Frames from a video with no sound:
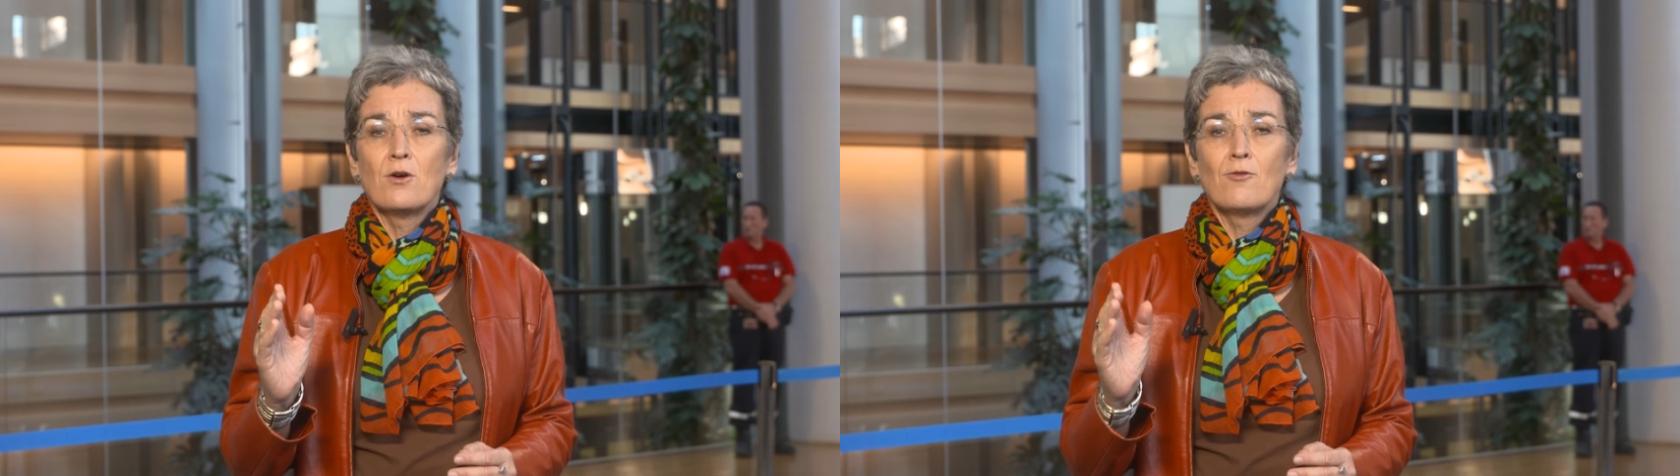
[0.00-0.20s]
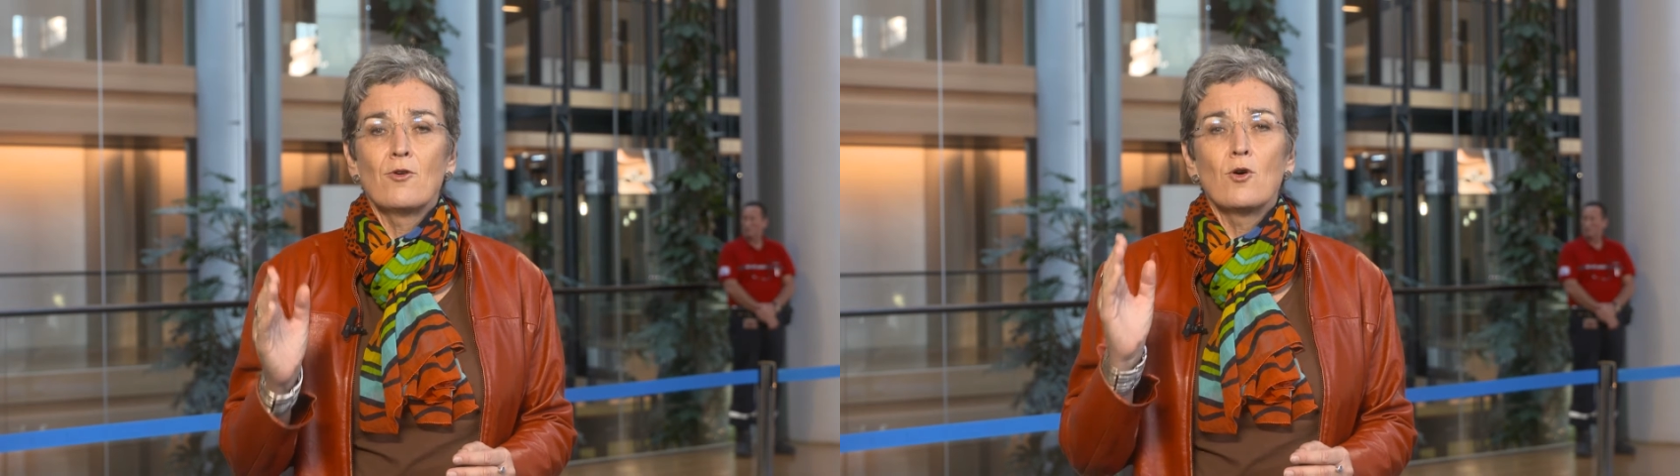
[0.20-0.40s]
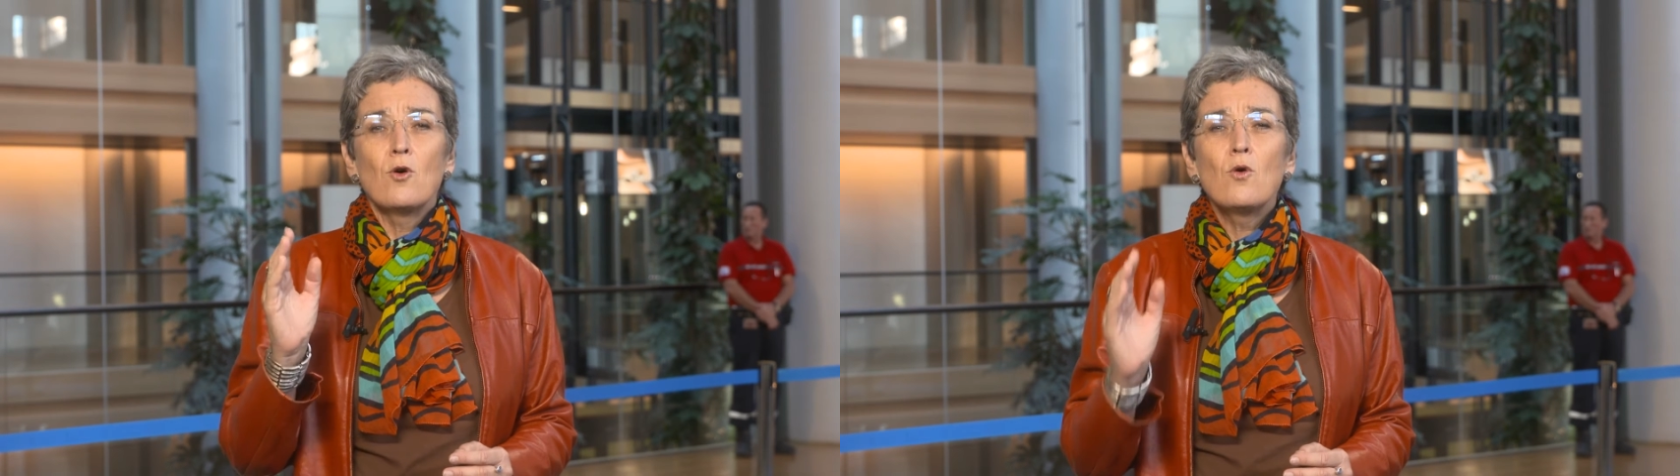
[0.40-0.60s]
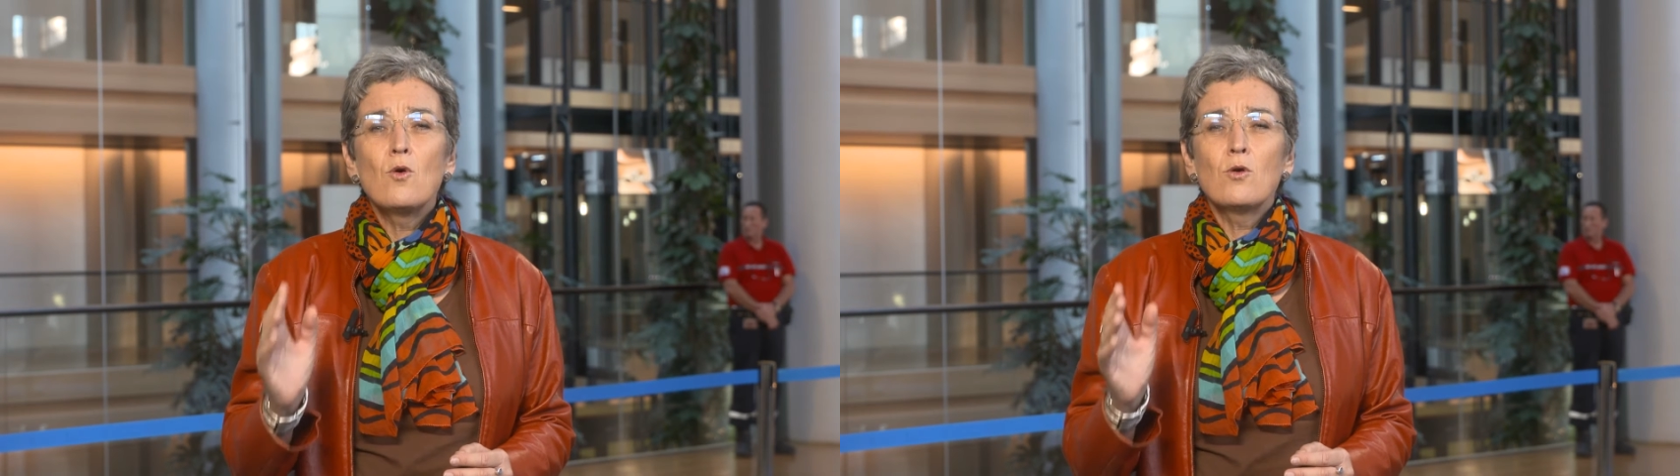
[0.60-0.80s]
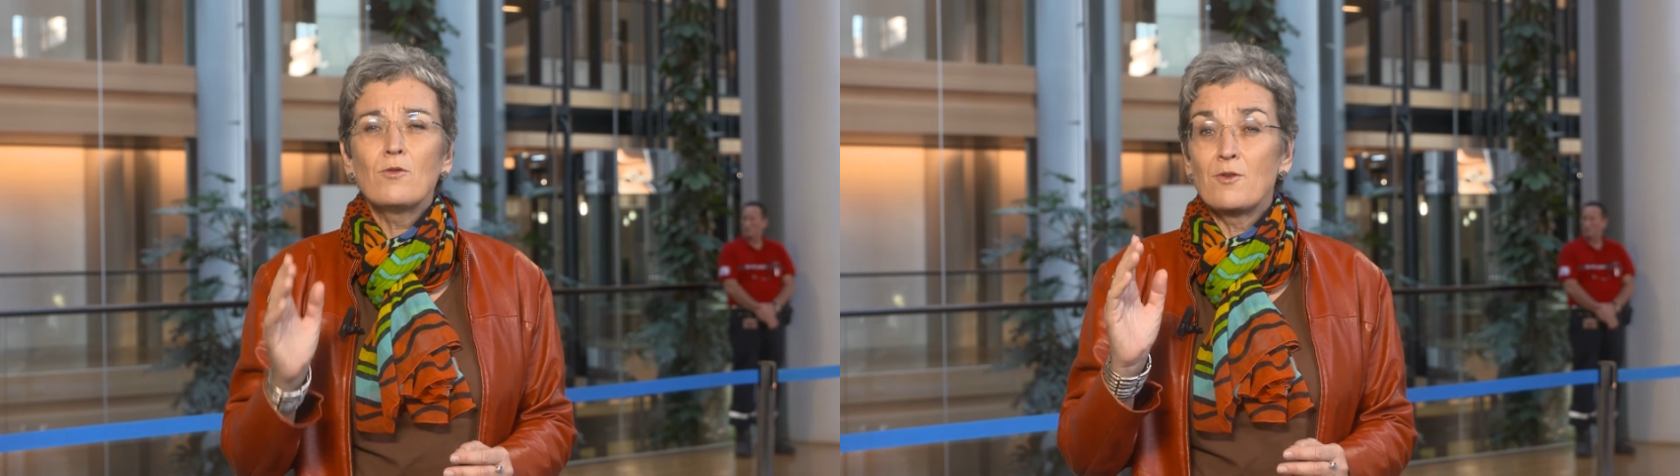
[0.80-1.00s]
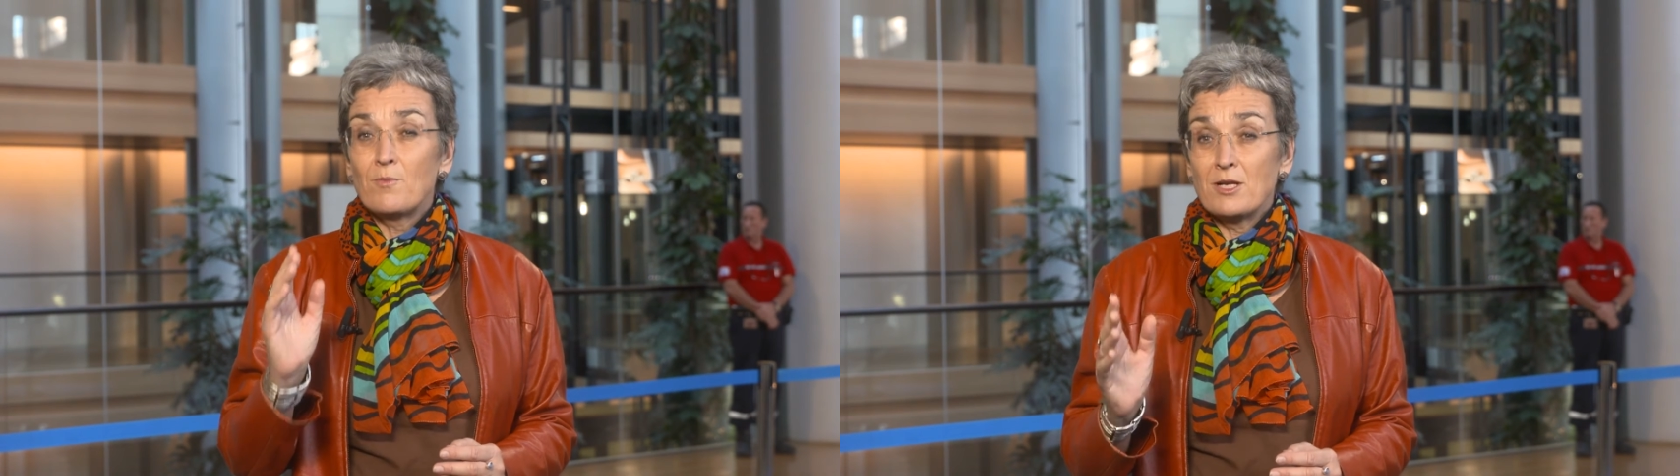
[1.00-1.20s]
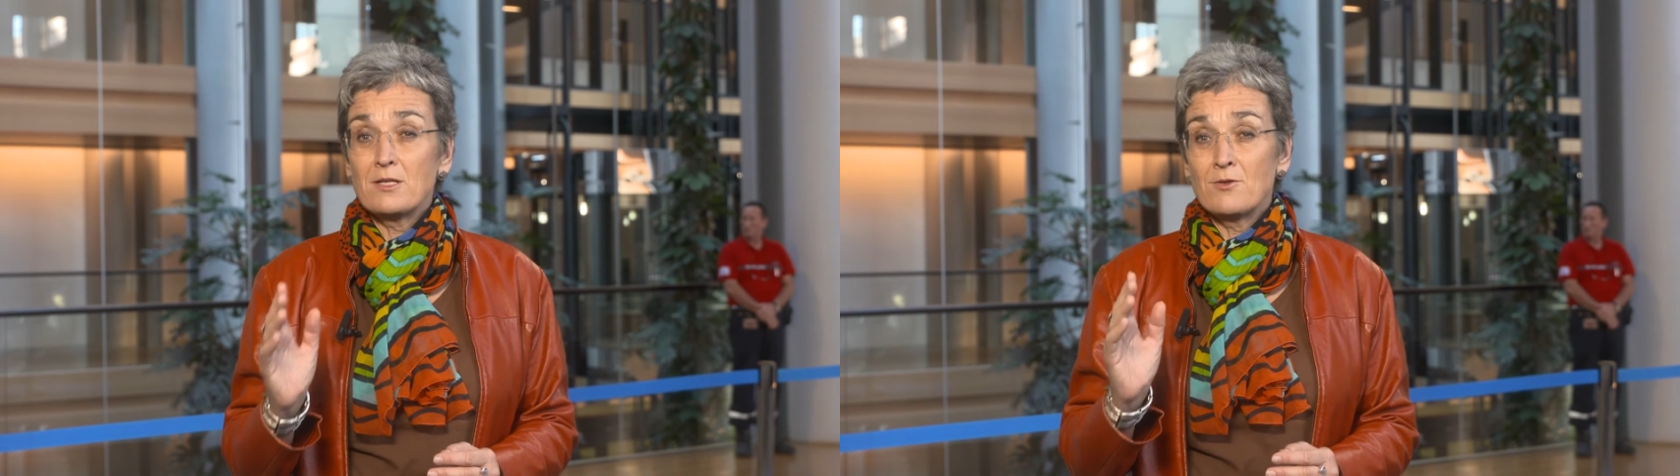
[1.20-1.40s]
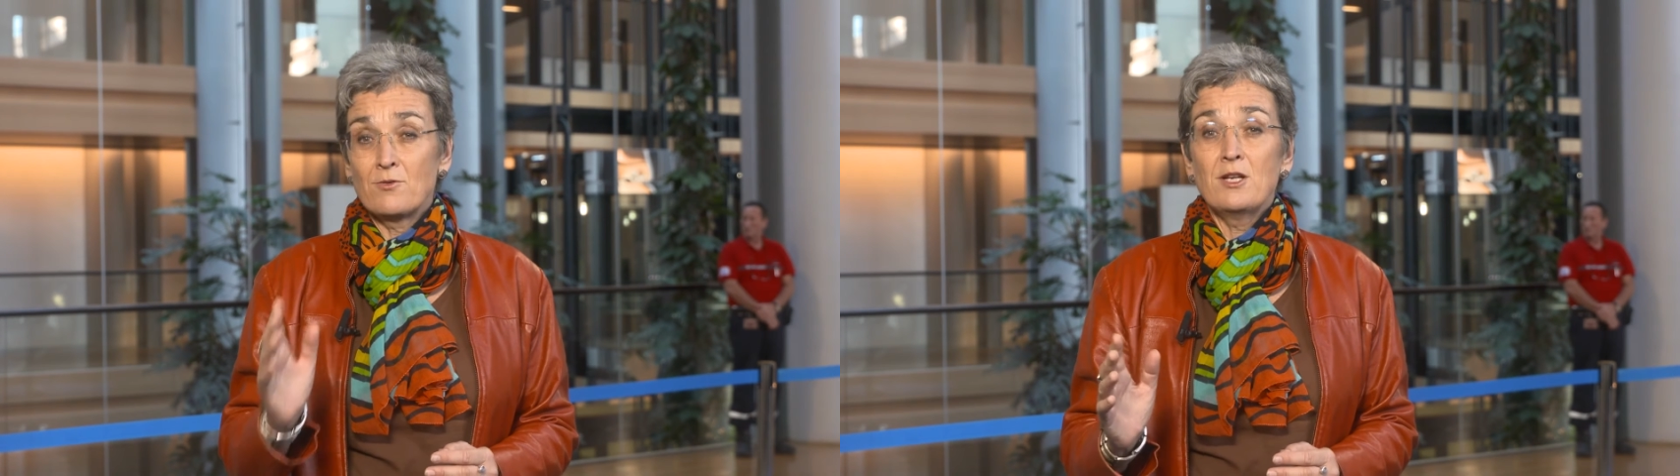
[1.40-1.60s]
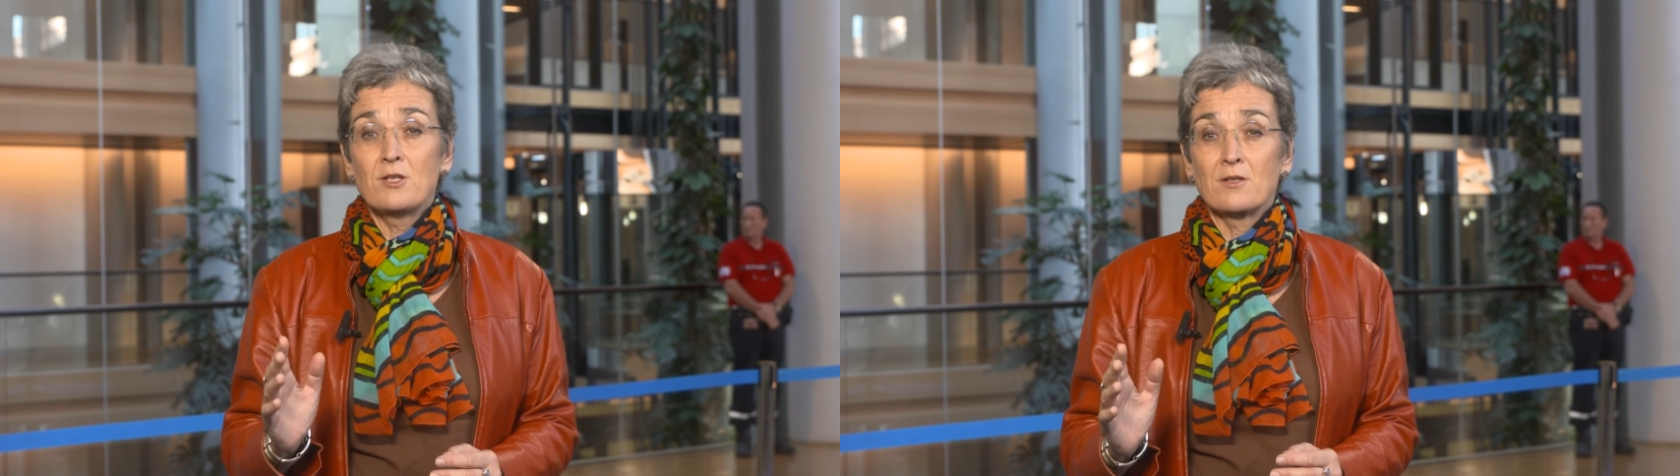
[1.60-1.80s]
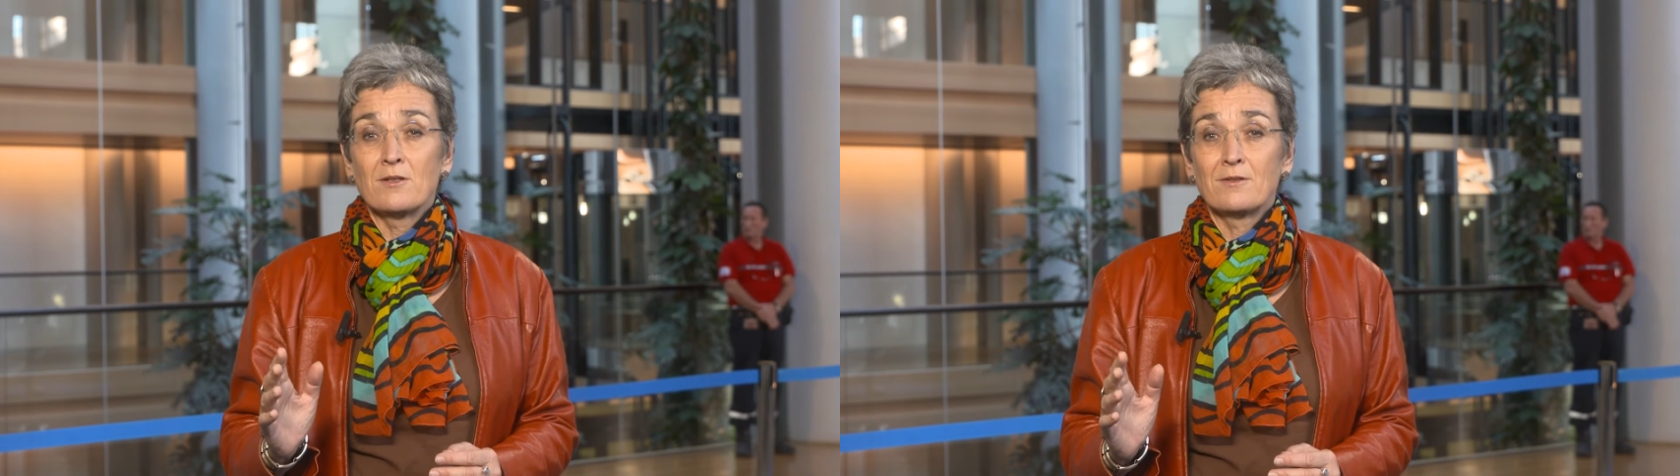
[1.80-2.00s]
for all of the Brussels
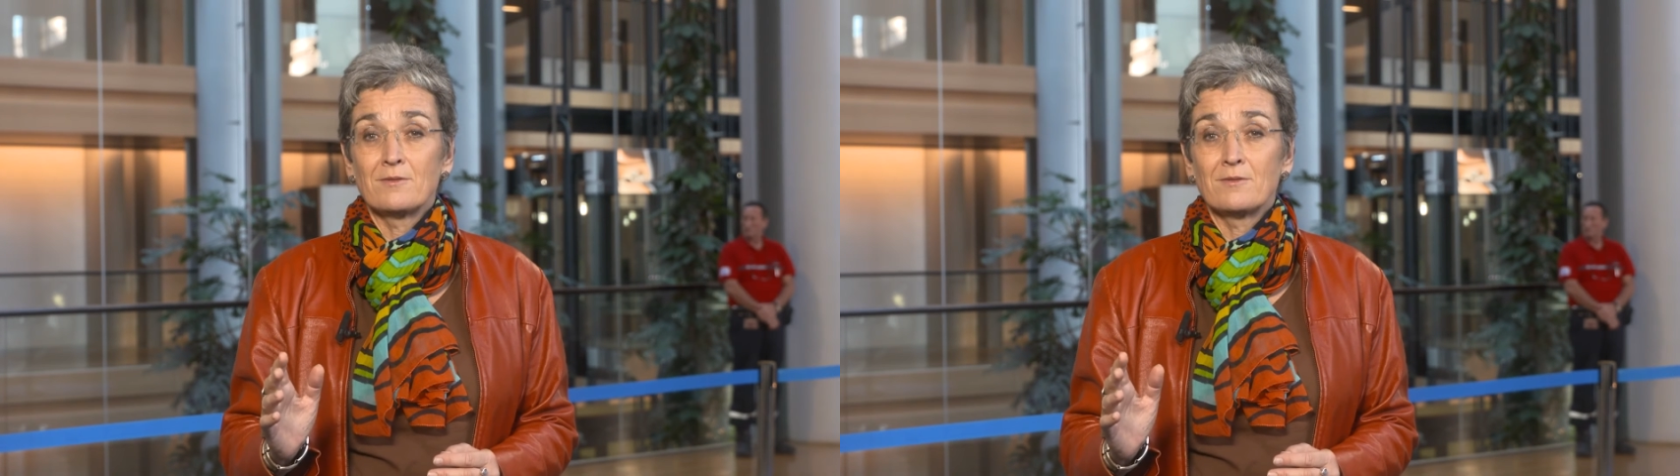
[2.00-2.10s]
region.